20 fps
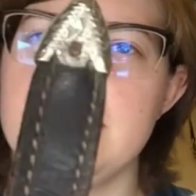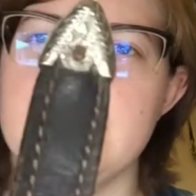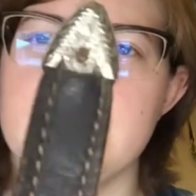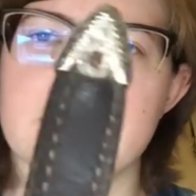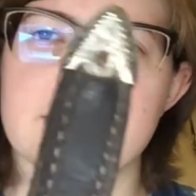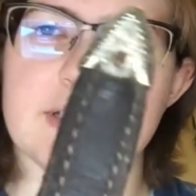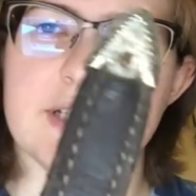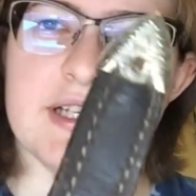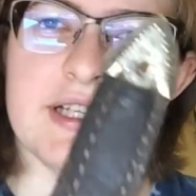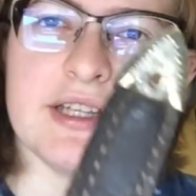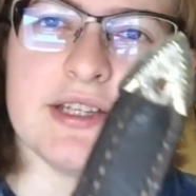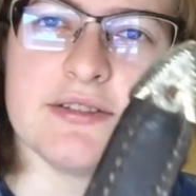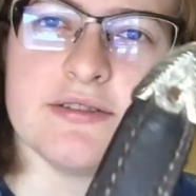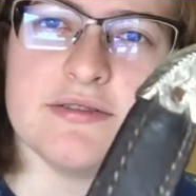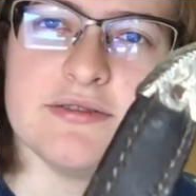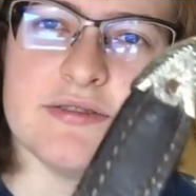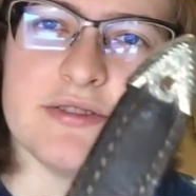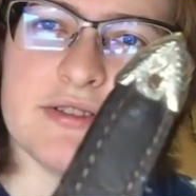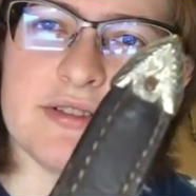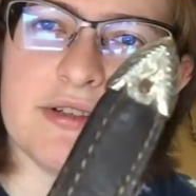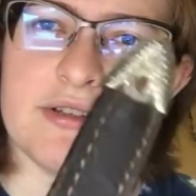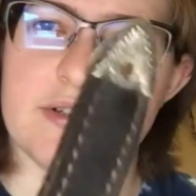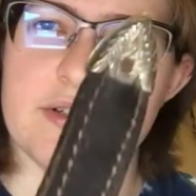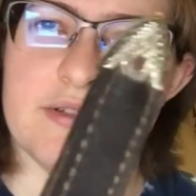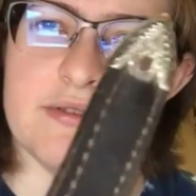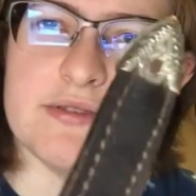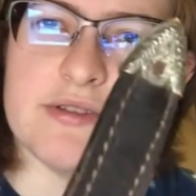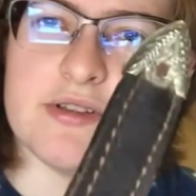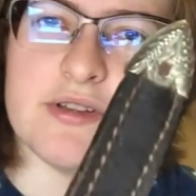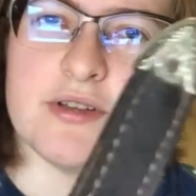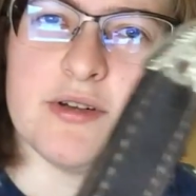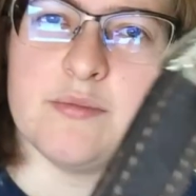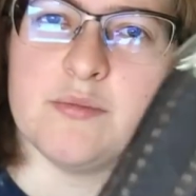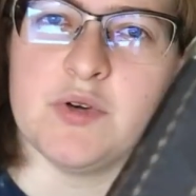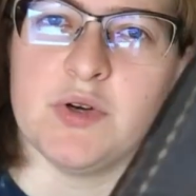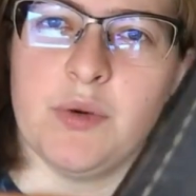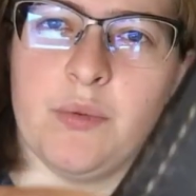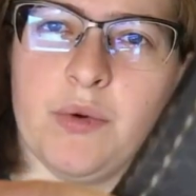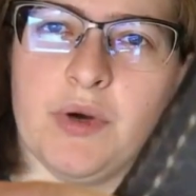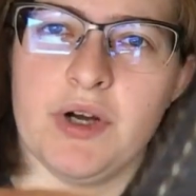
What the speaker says: And then like those could use a little more